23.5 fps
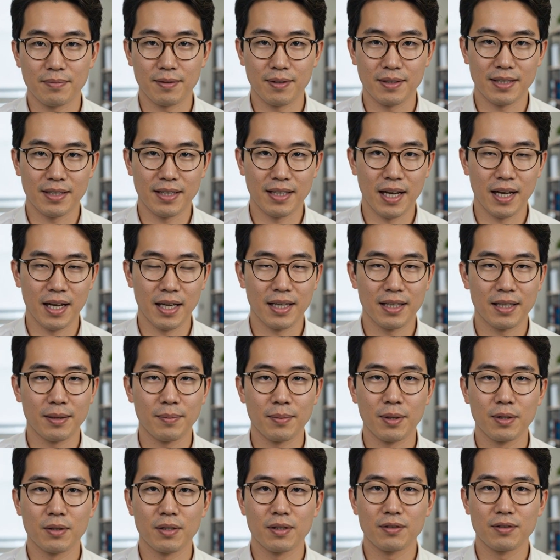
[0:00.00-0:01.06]
CI and
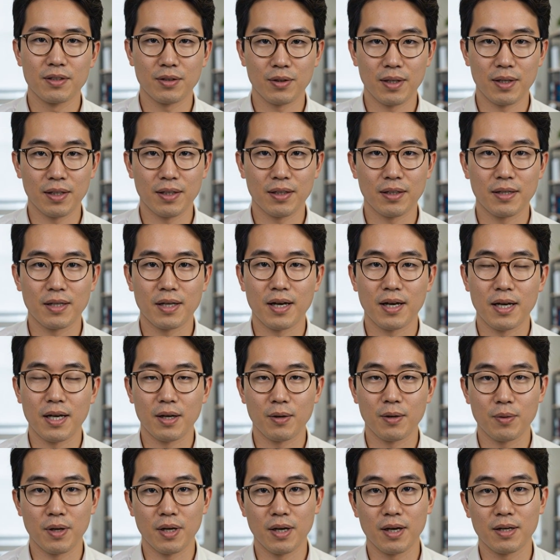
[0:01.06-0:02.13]
build infrastructure,
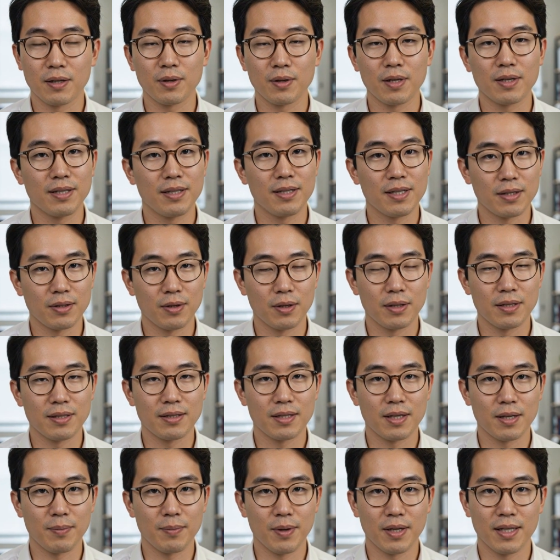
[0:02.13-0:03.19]
where untrusted or
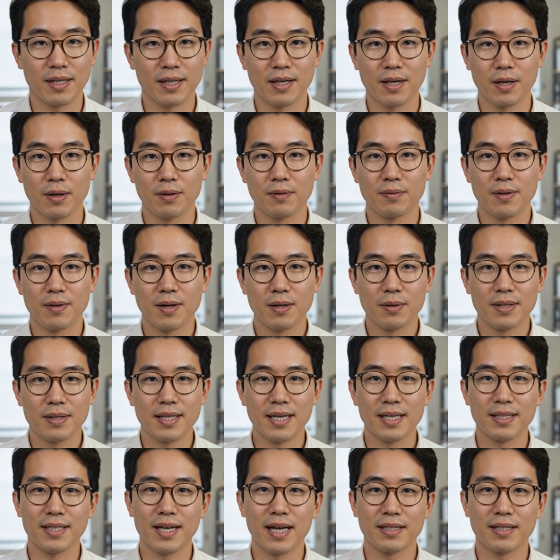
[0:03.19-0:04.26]
third-party code frequently
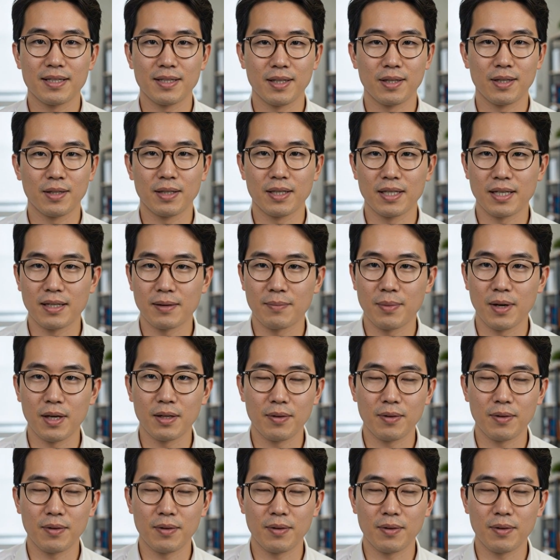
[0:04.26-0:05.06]
gets executed as part